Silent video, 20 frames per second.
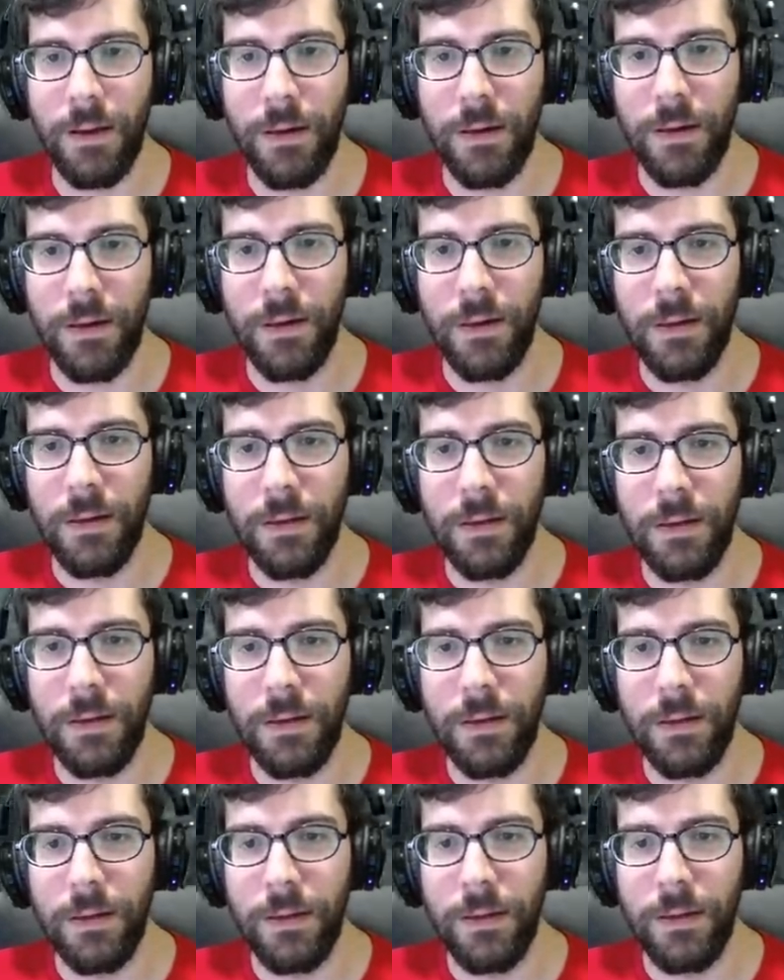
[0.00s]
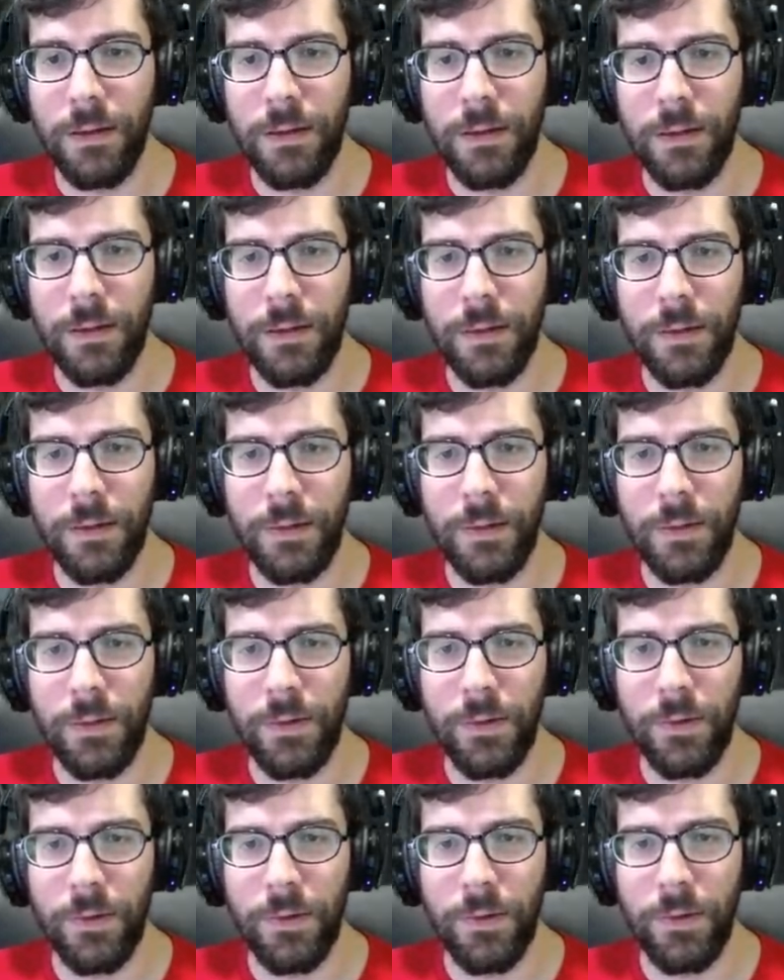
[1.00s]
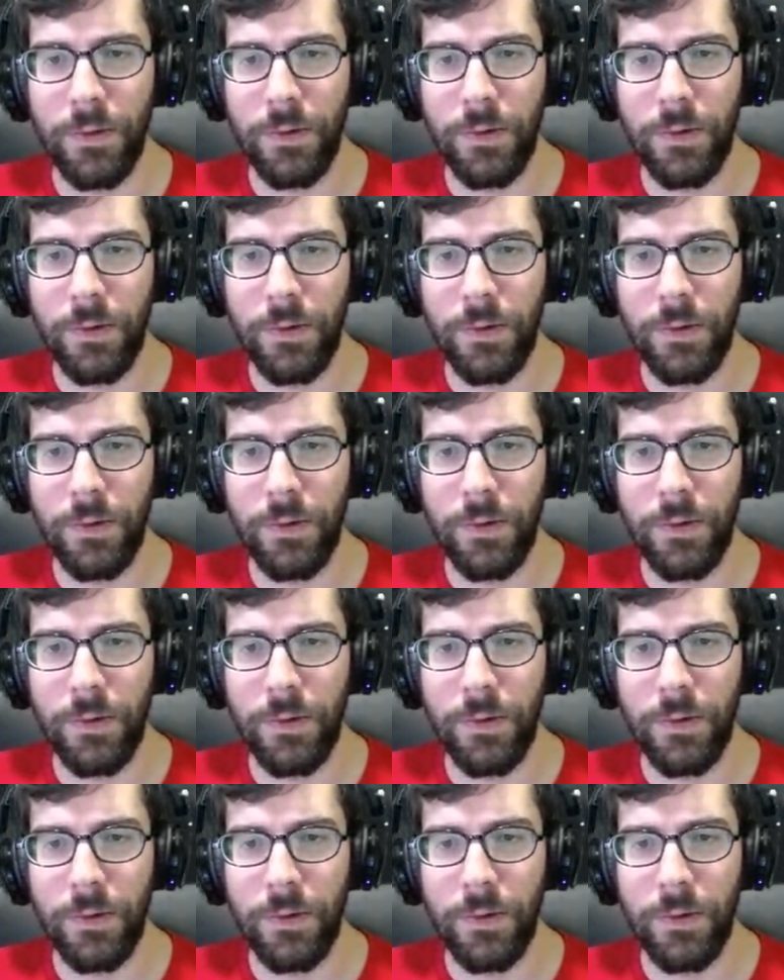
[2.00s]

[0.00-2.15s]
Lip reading: Nobody speaks.